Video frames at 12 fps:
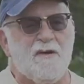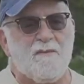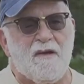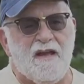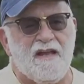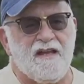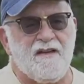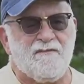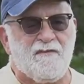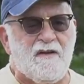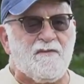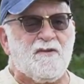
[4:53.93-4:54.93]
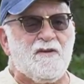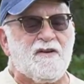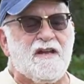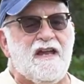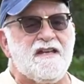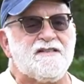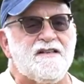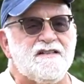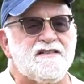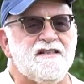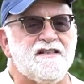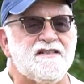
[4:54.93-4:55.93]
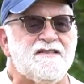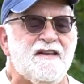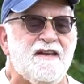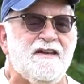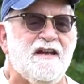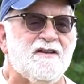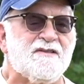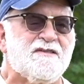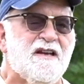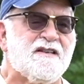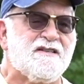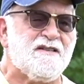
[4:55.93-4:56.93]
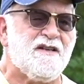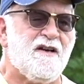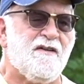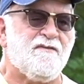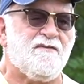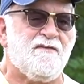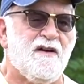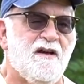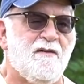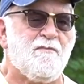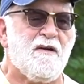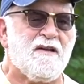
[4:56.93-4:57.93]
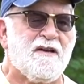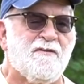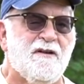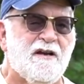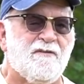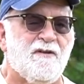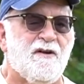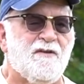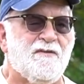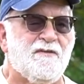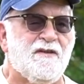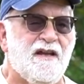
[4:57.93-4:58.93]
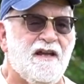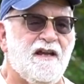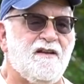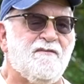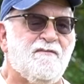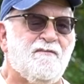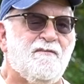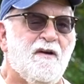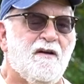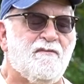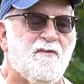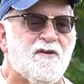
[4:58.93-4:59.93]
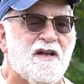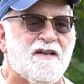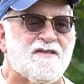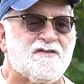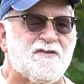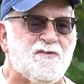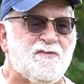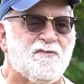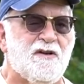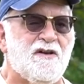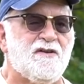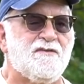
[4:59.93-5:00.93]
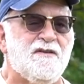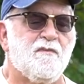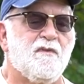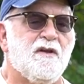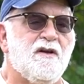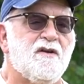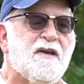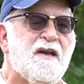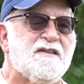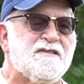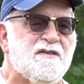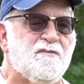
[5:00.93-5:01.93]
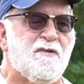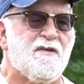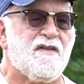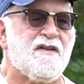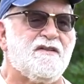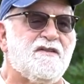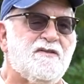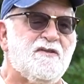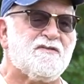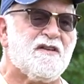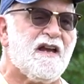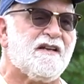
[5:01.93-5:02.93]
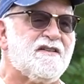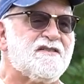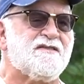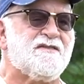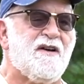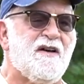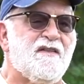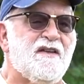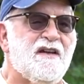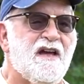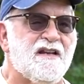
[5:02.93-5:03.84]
One of my favorite locations, it's the intersection of Muddy Creek Road and Fordyce School Road. The location where the two cyclists saw the